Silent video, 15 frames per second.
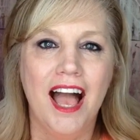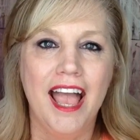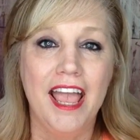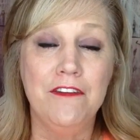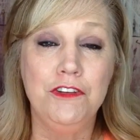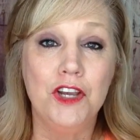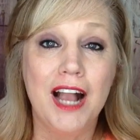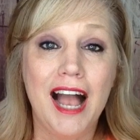
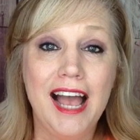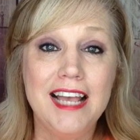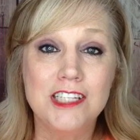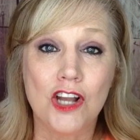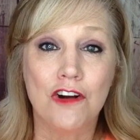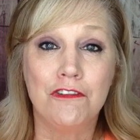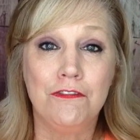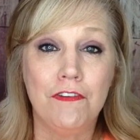If you guys
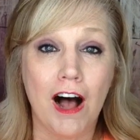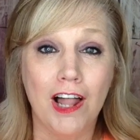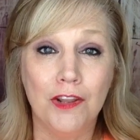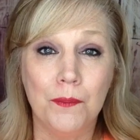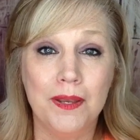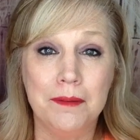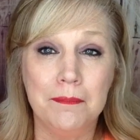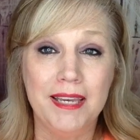are
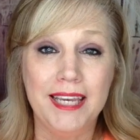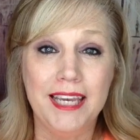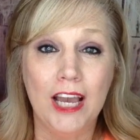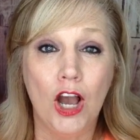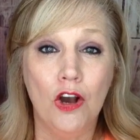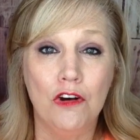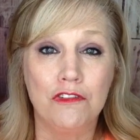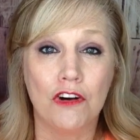following
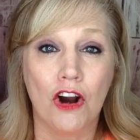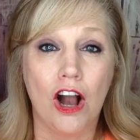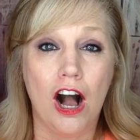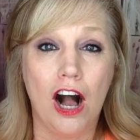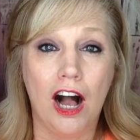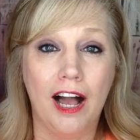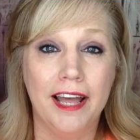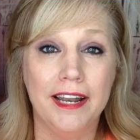me over
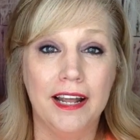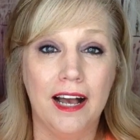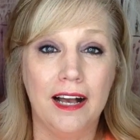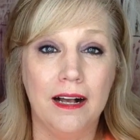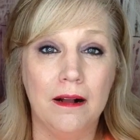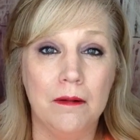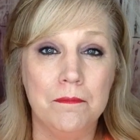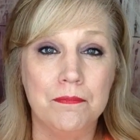
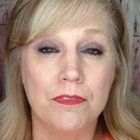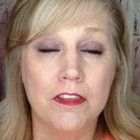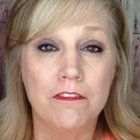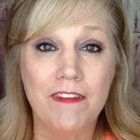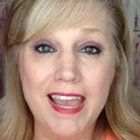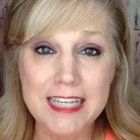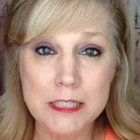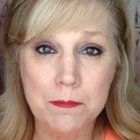on
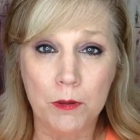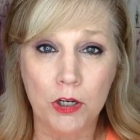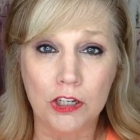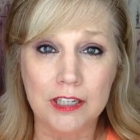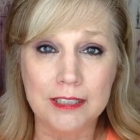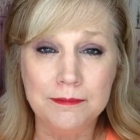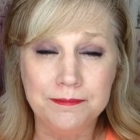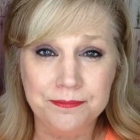
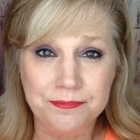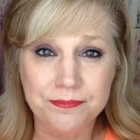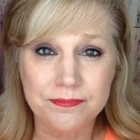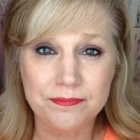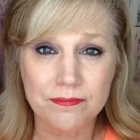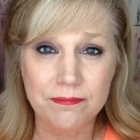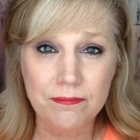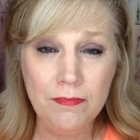Facebook,
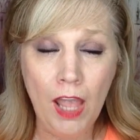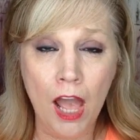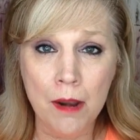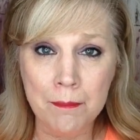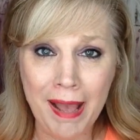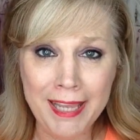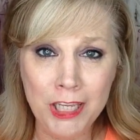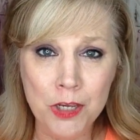
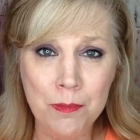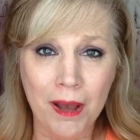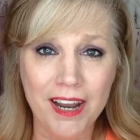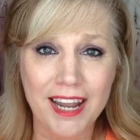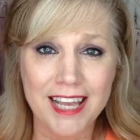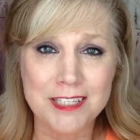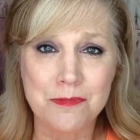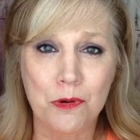on My
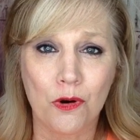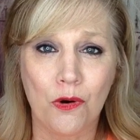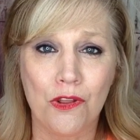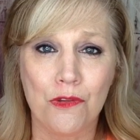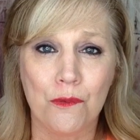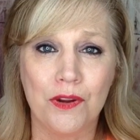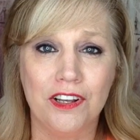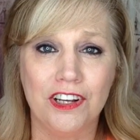Coupon Expert or
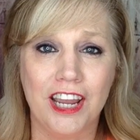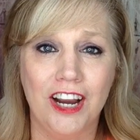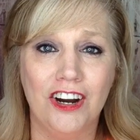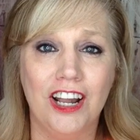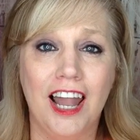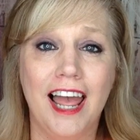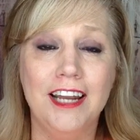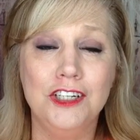The Real
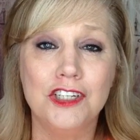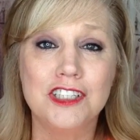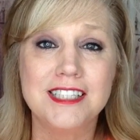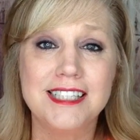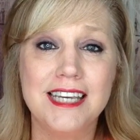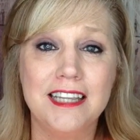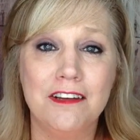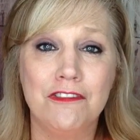Caroline, you'll
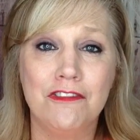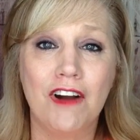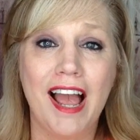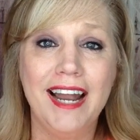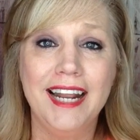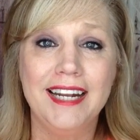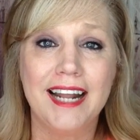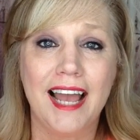see that
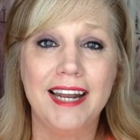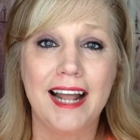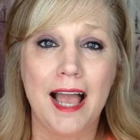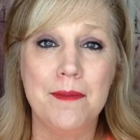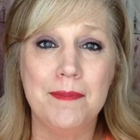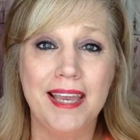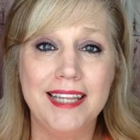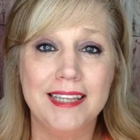Friday night
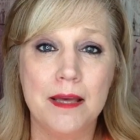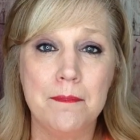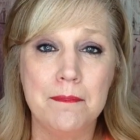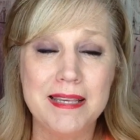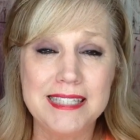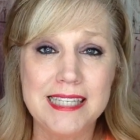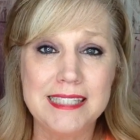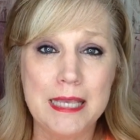I made the
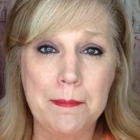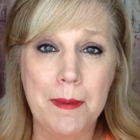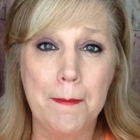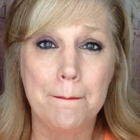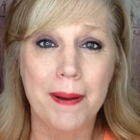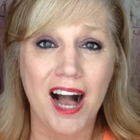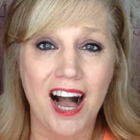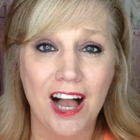
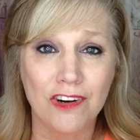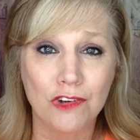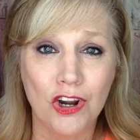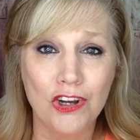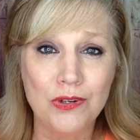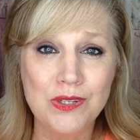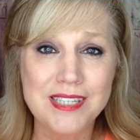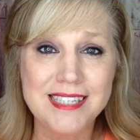Mississippi pot
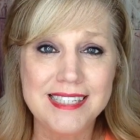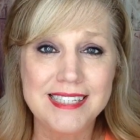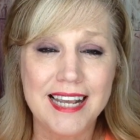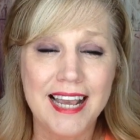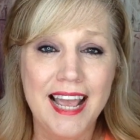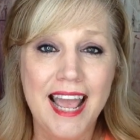roast,